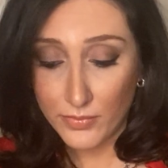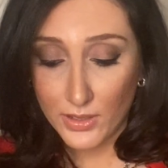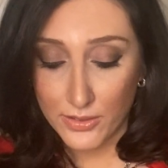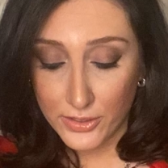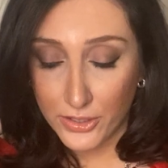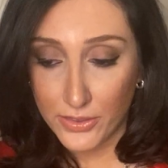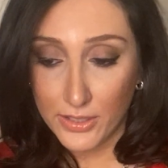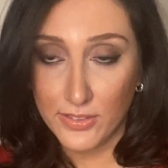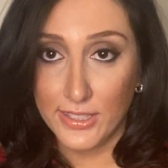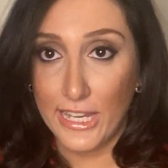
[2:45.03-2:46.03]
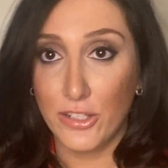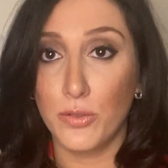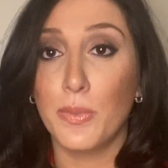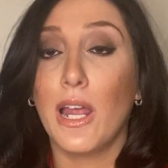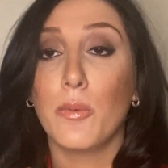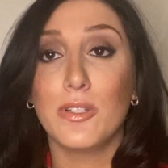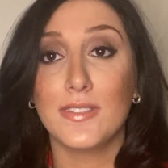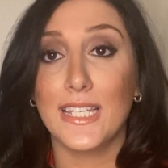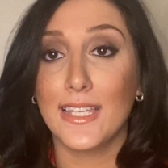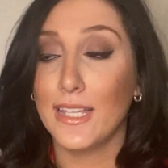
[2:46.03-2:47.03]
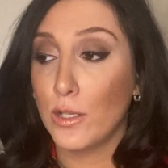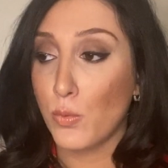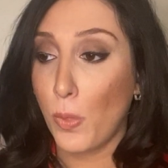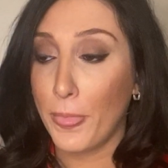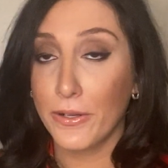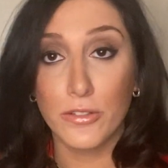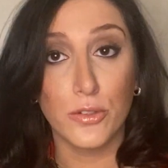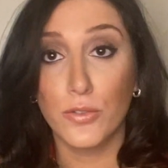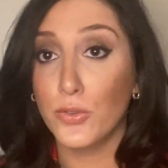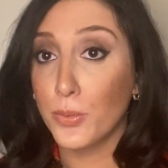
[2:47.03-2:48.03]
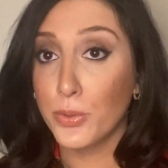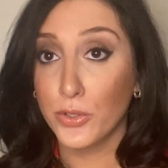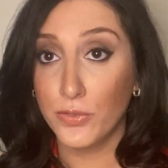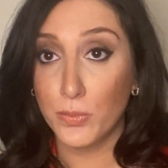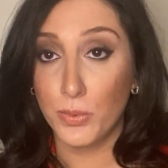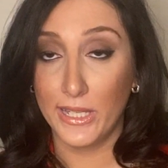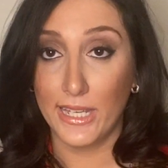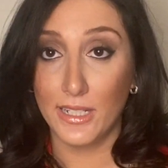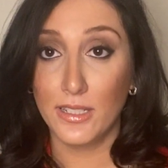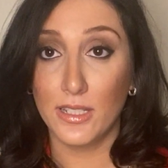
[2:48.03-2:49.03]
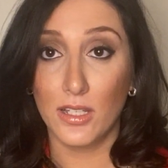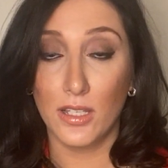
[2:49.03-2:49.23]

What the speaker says: that's a good thing to gauge. But I will say that there is no foolproof plan.